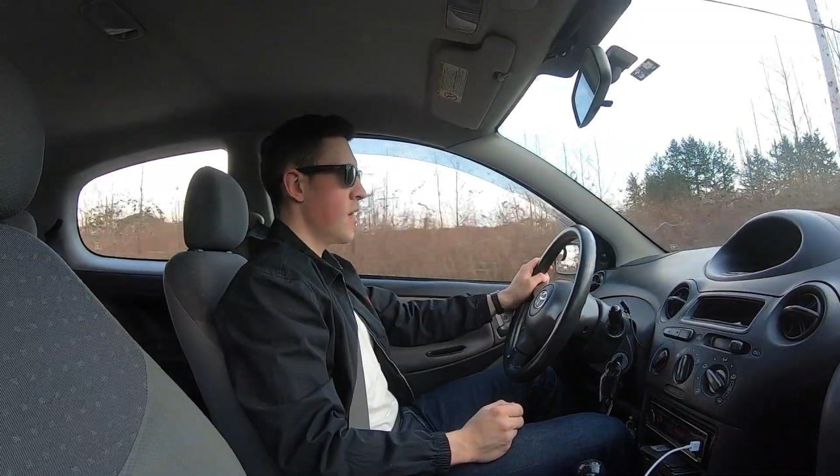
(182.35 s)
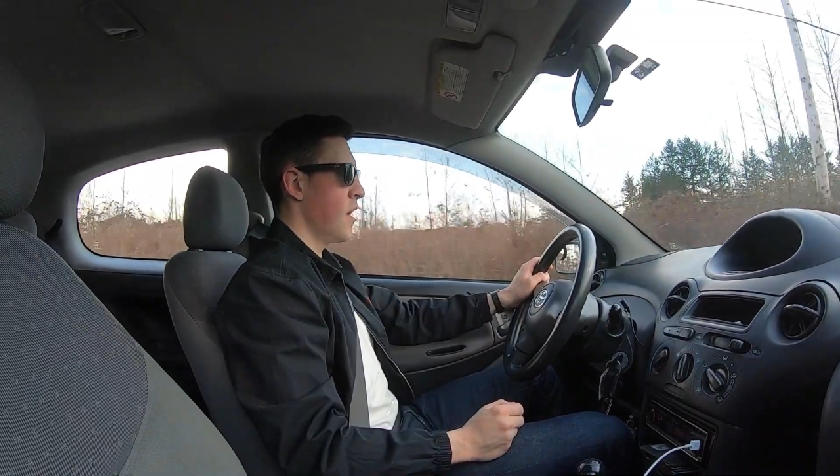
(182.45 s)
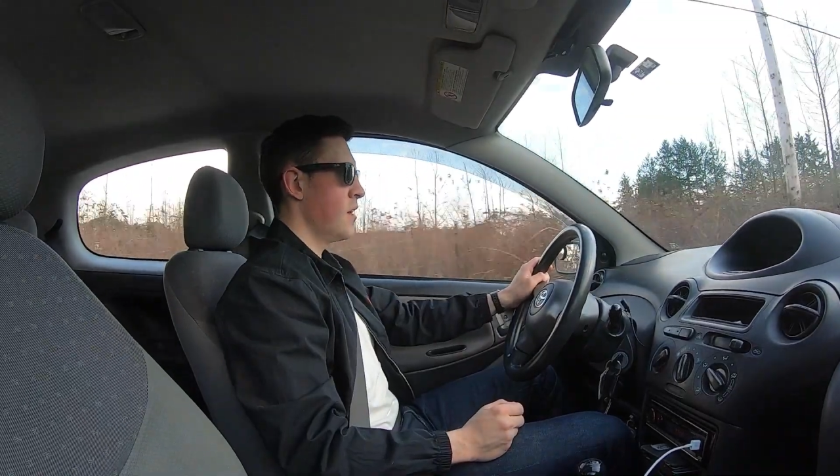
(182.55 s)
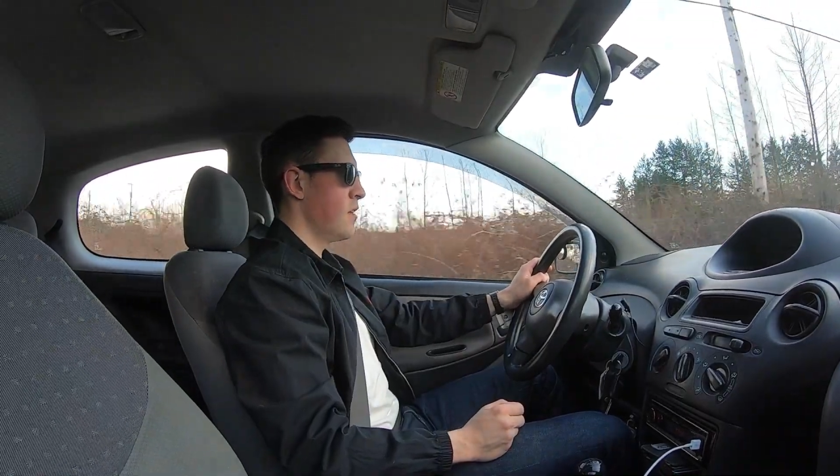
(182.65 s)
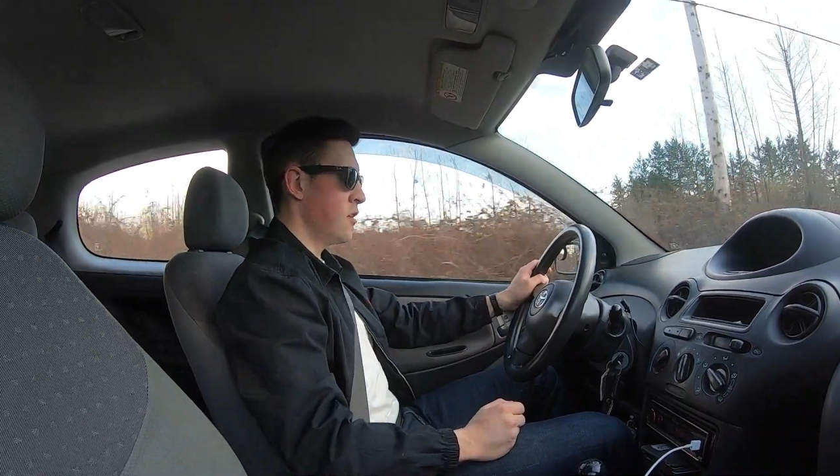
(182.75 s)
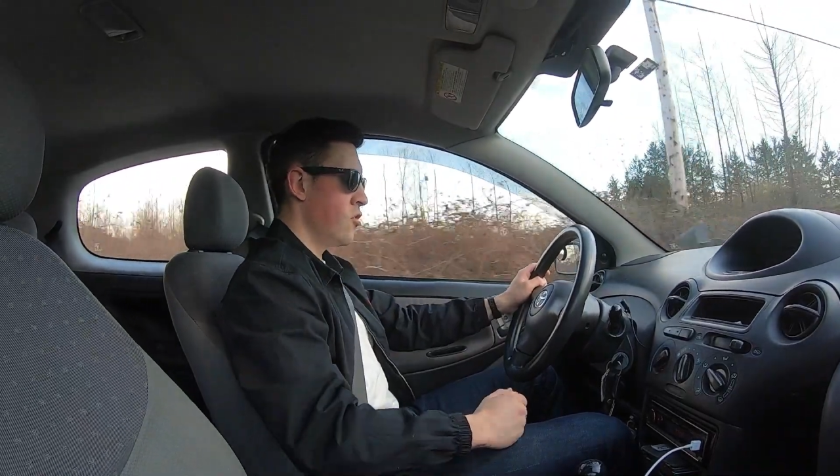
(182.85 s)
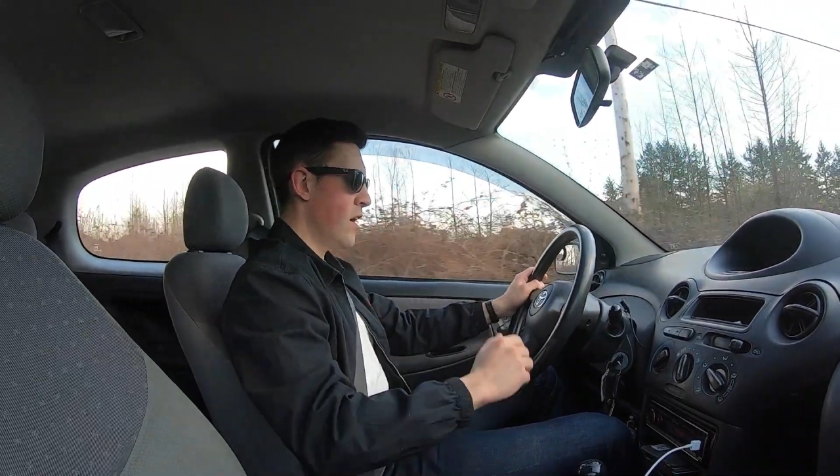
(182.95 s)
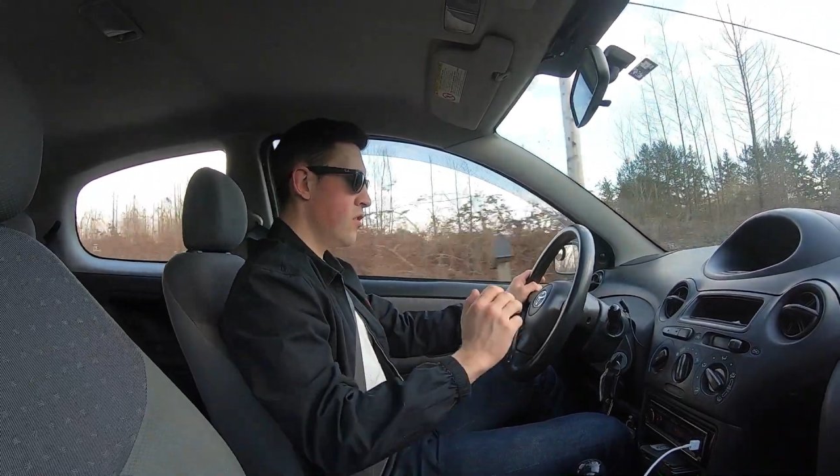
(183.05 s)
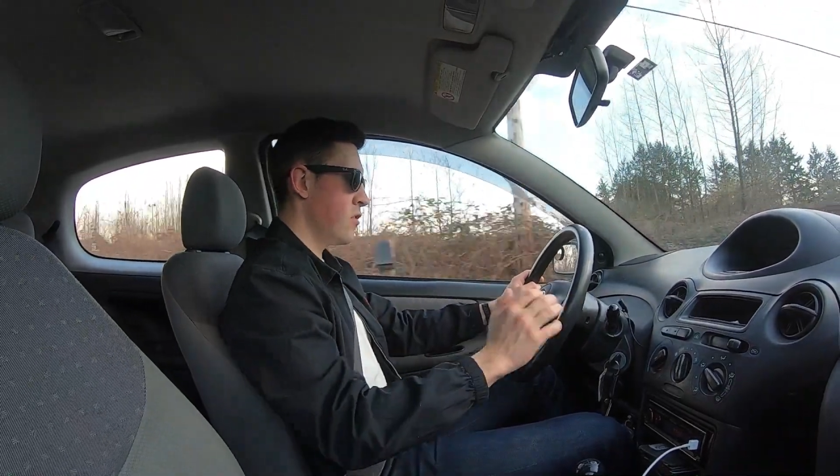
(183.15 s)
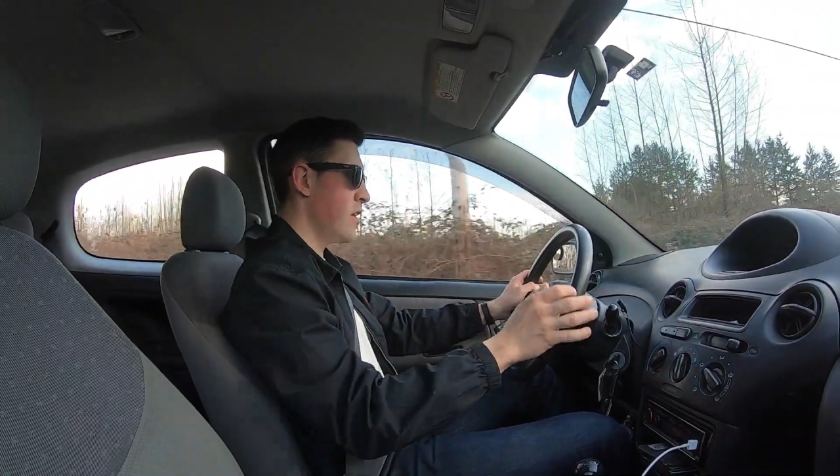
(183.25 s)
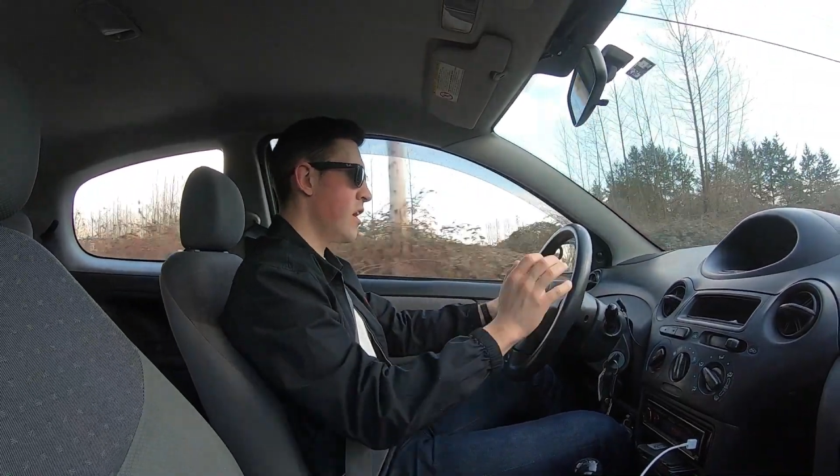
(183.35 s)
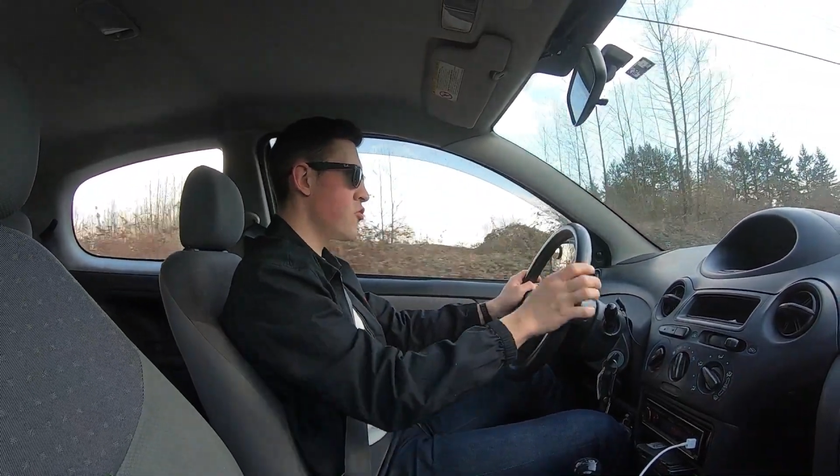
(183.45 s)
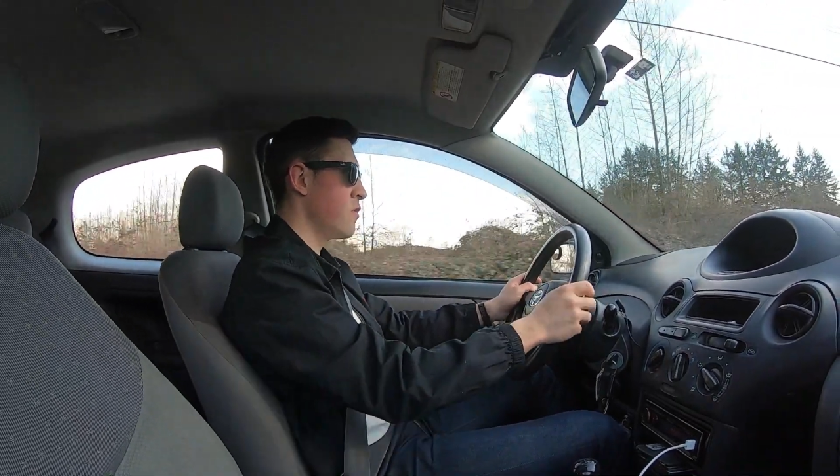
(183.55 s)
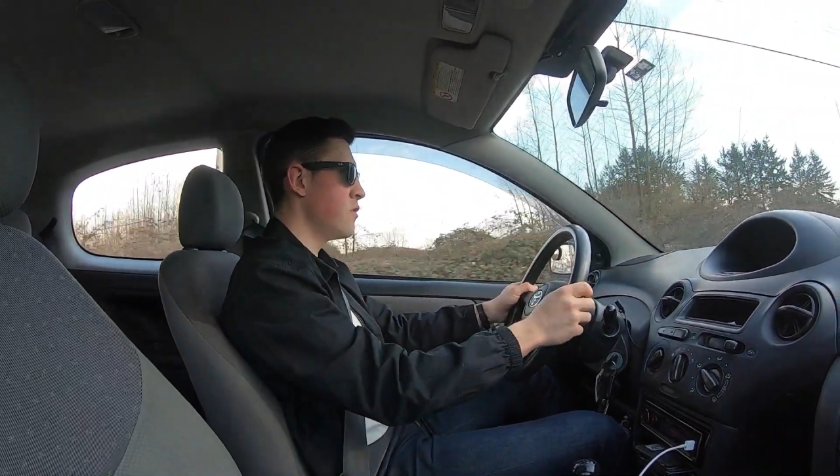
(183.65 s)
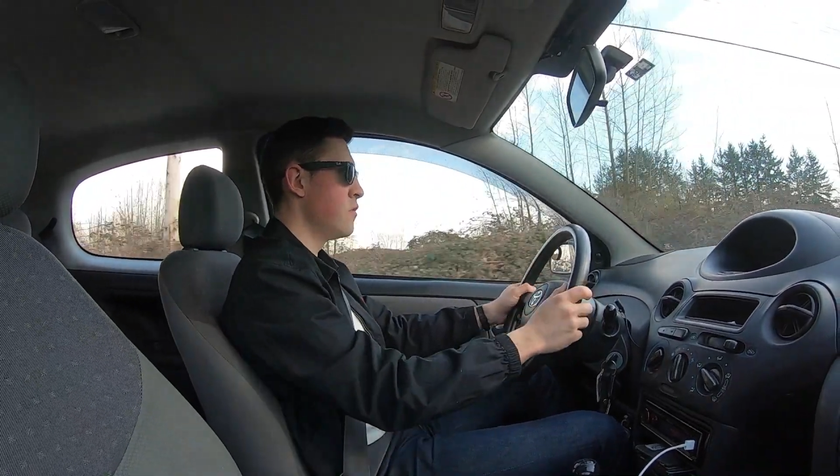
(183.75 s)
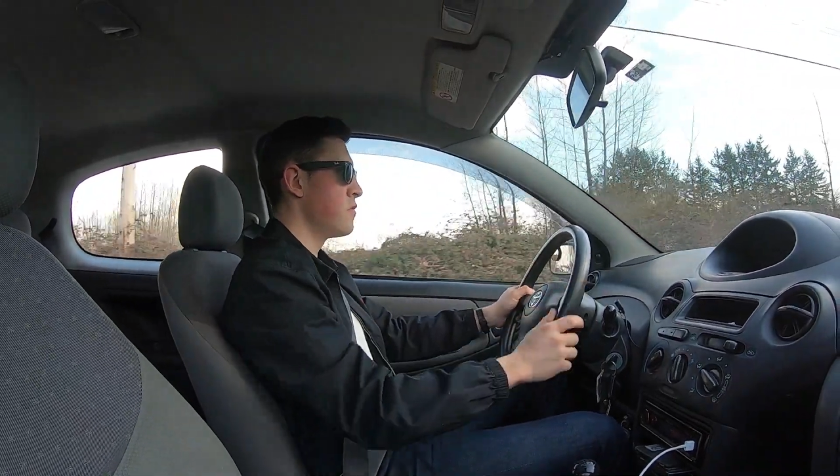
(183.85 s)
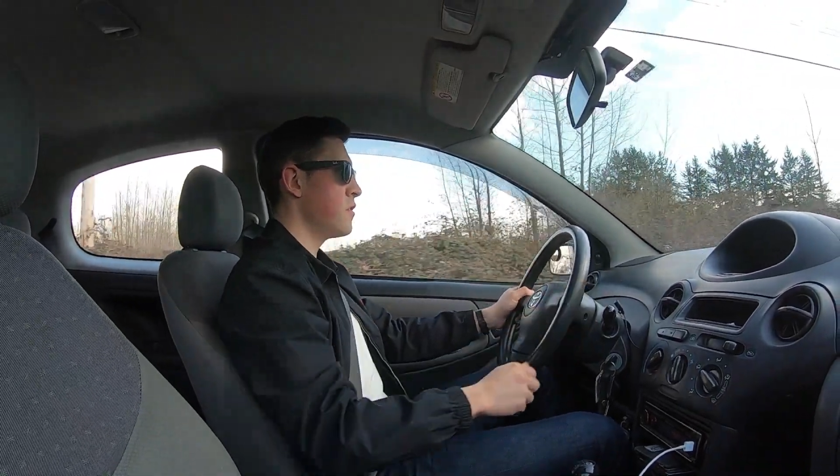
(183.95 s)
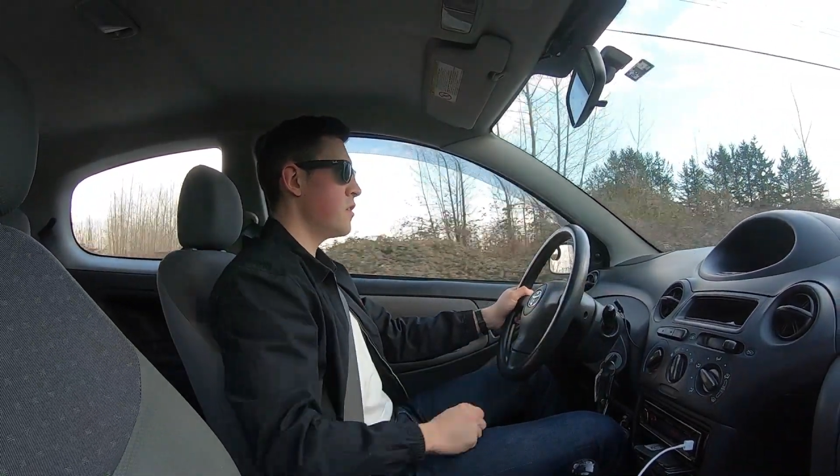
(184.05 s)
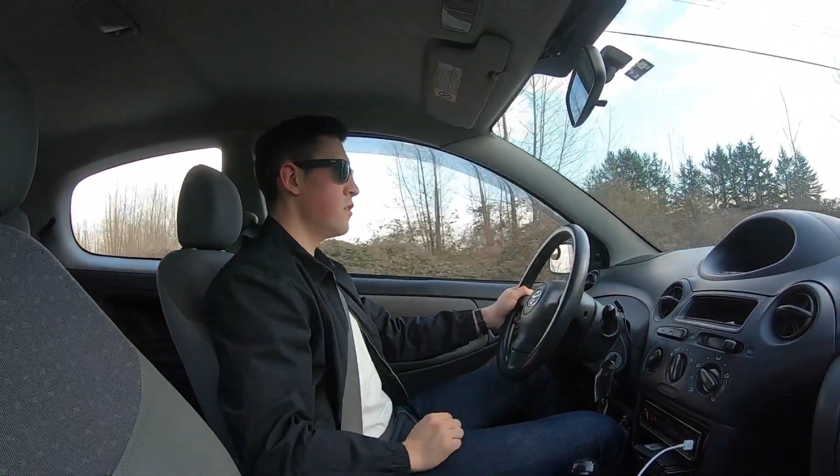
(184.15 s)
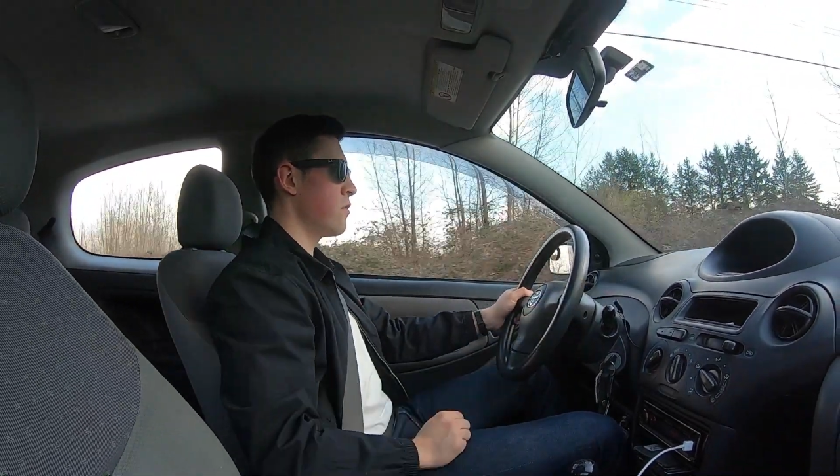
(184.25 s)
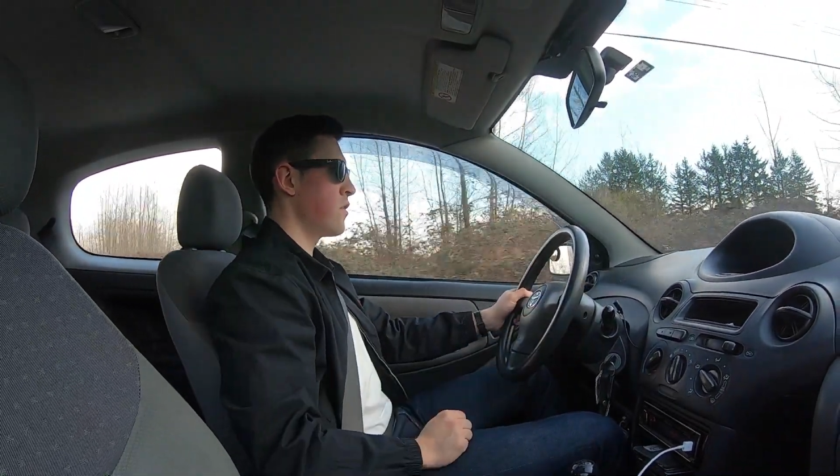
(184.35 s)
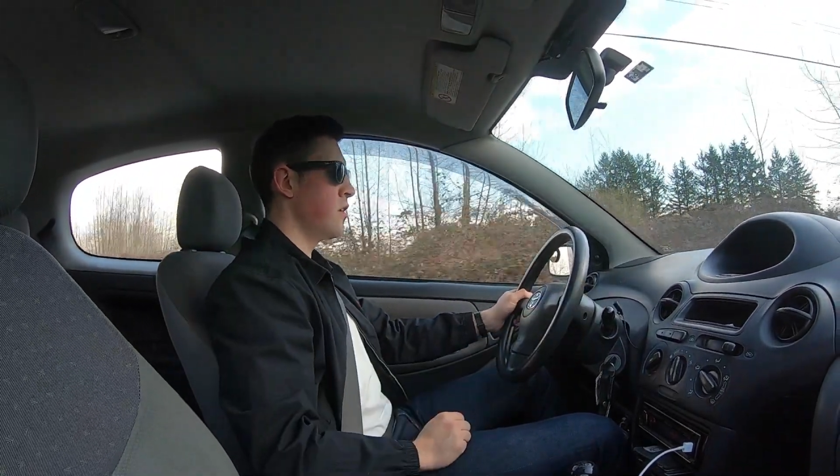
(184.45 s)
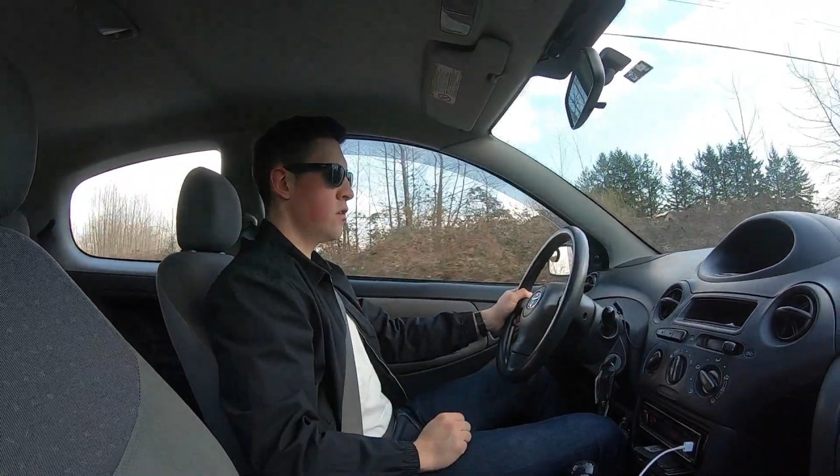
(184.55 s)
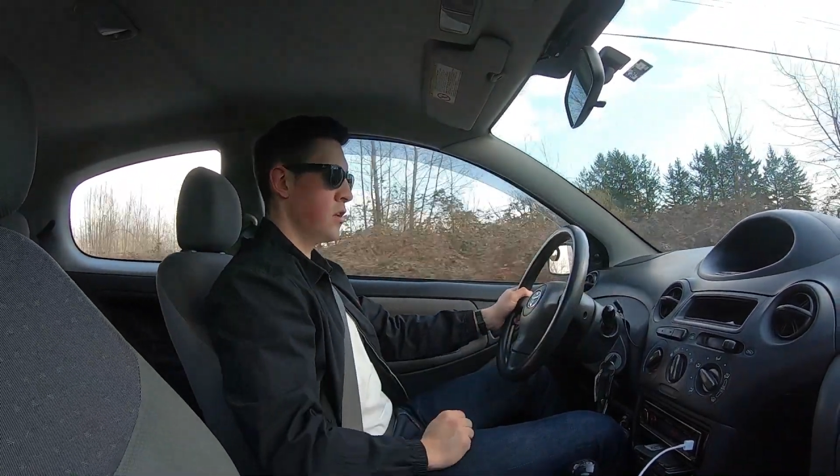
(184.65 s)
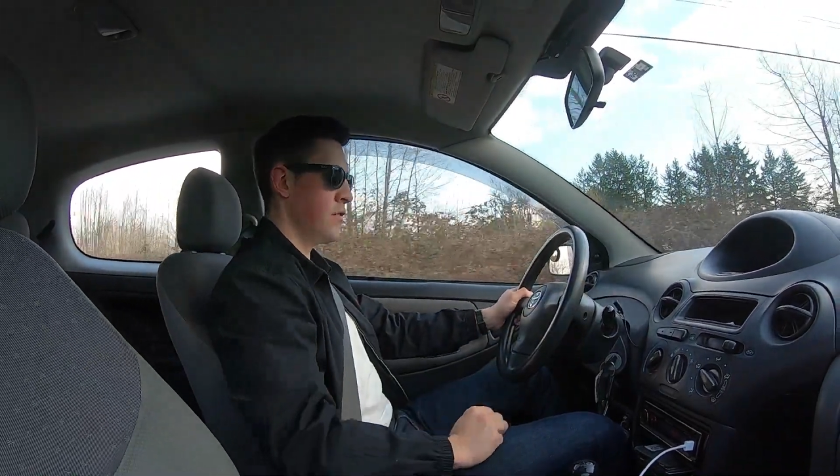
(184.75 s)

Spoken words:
And you're not actually using your heel.